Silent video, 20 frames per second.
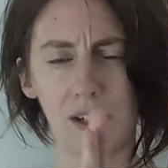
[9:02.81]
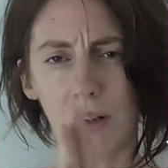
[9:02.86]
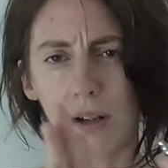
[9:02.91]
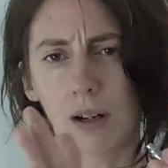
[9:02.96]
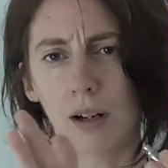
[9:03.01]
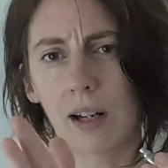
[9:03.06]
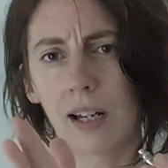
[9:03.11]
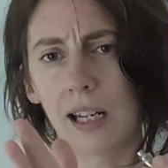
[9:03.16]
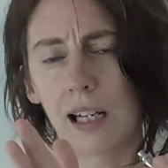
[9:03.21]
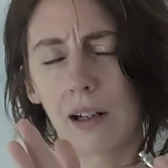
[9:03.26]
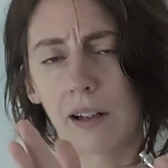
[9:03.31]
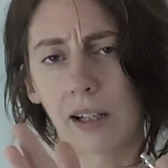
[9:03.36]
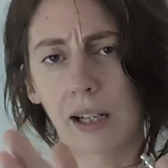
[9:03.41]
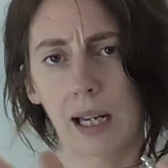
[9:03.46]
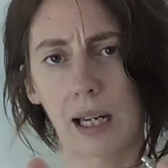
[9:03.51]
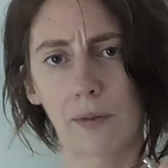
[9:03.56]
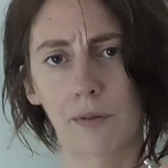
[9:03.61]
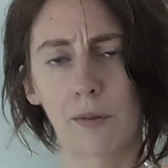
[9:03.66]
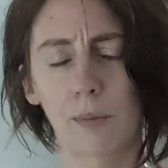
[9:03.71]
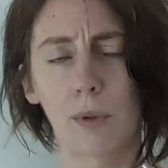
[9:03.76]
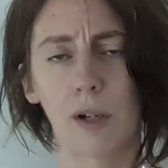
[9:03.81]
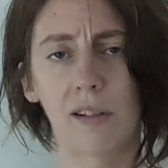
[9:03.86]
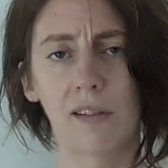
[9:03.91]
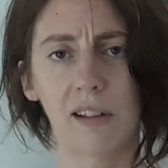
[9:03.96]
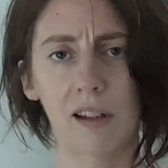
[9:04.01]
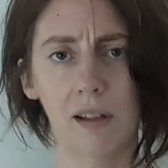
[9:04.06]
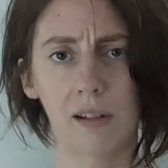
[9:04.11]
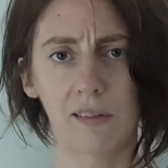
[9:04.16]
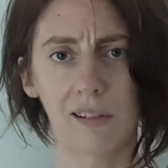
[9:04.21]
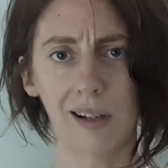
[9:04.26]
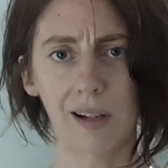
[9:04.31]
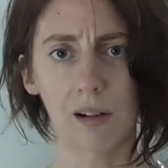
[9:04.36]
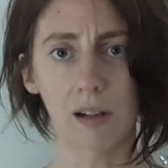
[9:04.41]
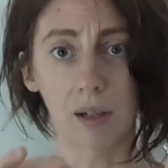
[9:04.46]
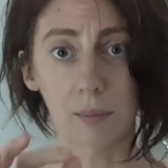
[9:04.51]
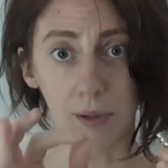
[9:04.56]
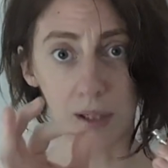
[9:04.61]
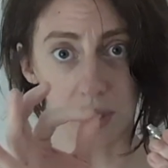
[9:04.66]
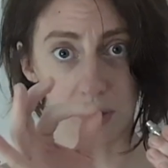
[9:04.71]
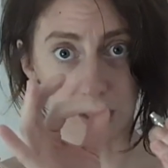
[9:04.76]
high like I have on my
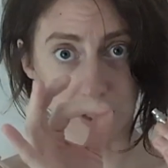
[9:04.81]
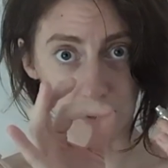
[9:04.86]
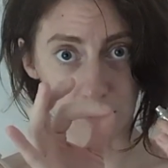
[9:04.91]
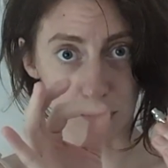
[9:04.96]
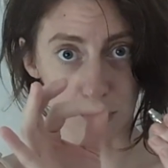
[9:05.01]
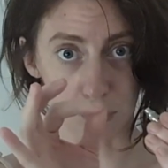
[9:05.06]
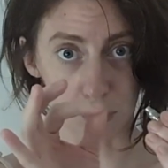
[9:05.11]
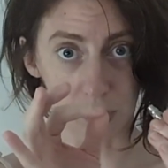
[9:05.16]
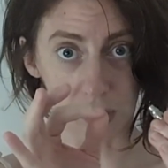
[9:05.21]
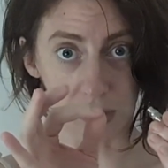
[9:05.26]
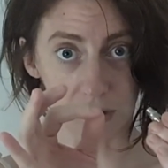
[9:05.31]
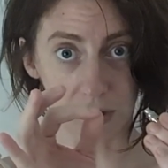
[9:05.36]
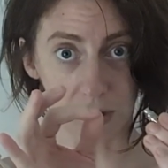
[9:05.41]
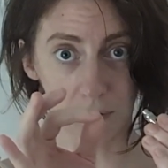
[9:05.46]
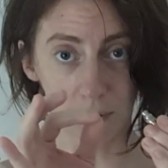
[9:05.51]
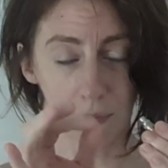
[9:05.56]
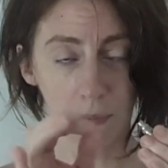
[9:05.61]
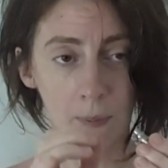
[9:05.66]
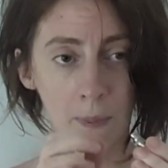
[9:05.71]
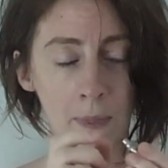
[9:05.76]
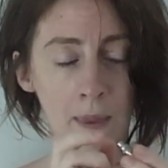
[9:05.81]
DI, but you get more detail.